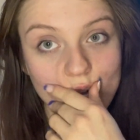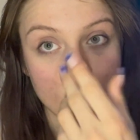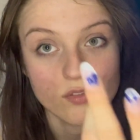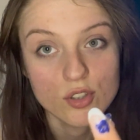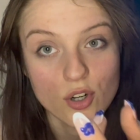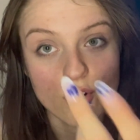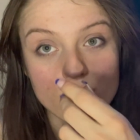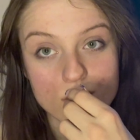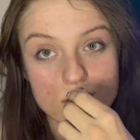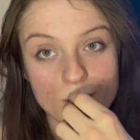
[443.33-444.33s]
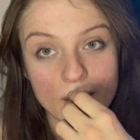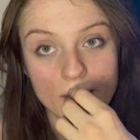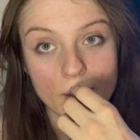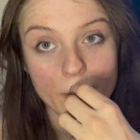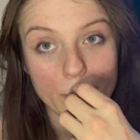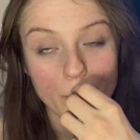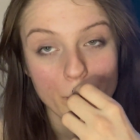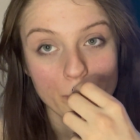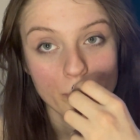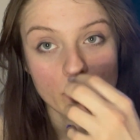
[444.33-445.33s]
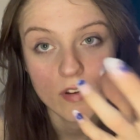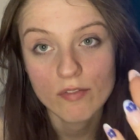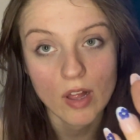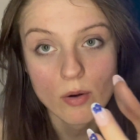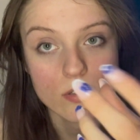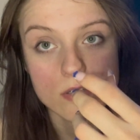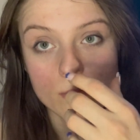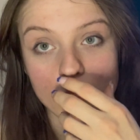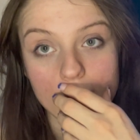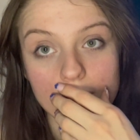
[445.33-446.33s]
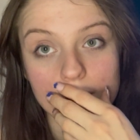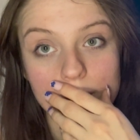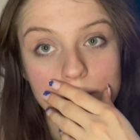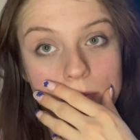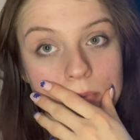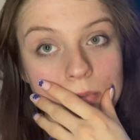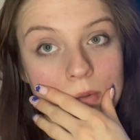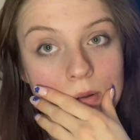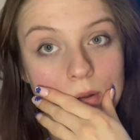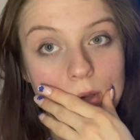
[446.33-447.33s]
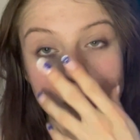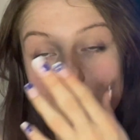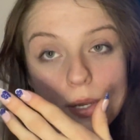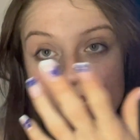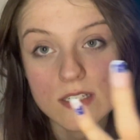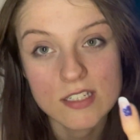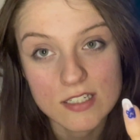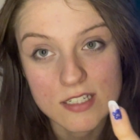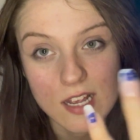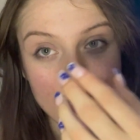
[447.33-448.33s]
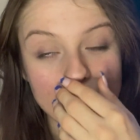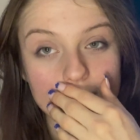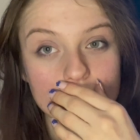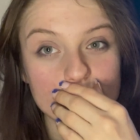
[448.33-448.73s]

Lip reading: I have tutorials to make, flowers to make, bouquets to design,